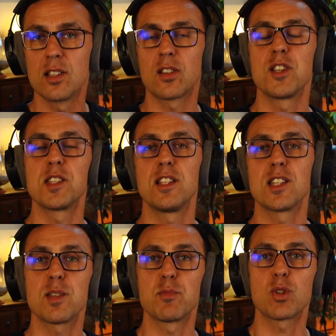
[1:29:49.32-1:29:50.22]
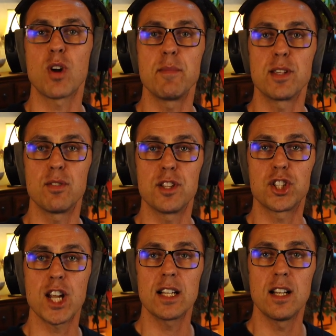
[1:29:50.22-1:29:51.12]
consider subscribing to the
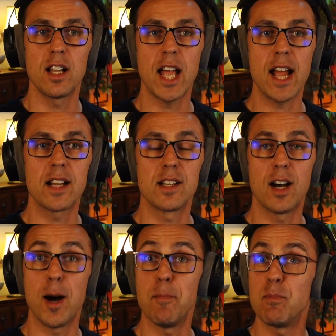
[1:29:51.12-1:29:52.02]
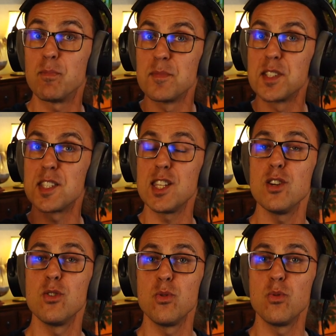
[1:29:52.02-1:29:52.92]
channel, and see
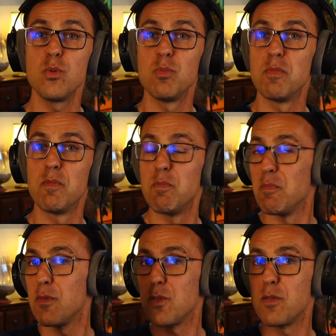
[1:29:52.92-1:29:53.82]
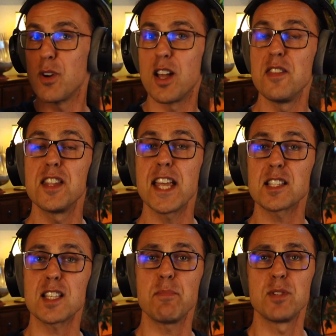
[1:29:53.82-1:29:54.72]
you in the
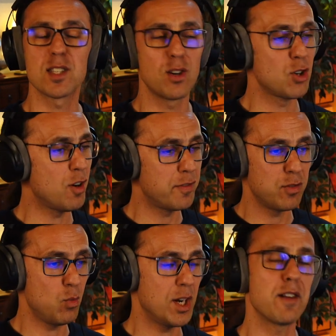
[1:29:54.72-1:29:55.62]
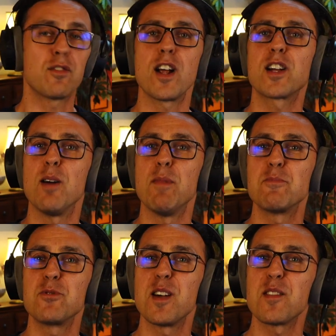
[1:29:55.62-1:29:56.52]
next episode of whatever I come
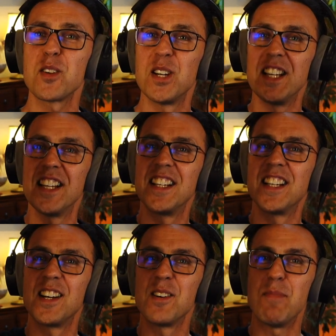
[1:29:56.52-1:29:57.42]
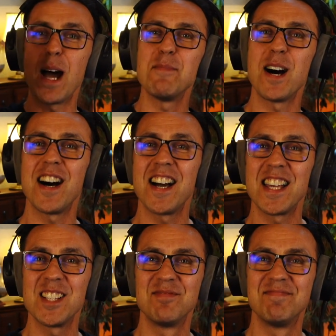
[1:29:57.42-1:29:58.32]
up with. Bye bye.